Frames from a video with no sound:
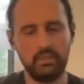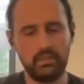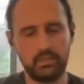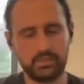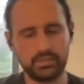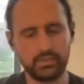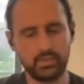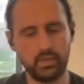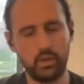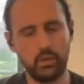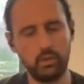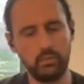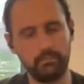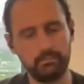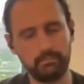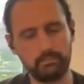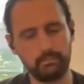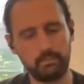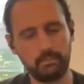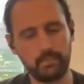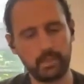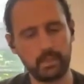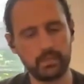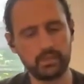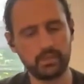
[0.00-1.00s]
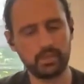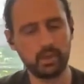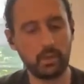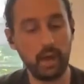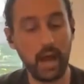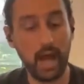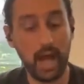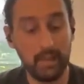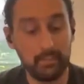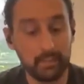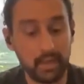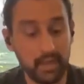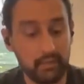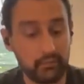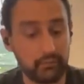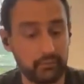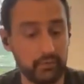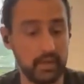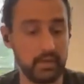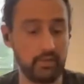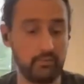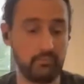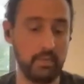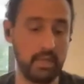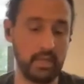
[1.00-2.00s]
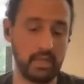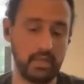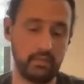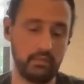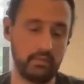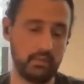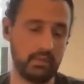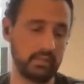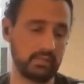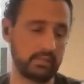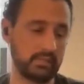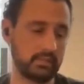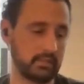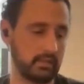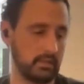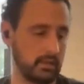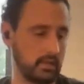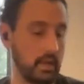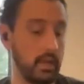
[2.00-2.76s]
So I'm not afraid of making this.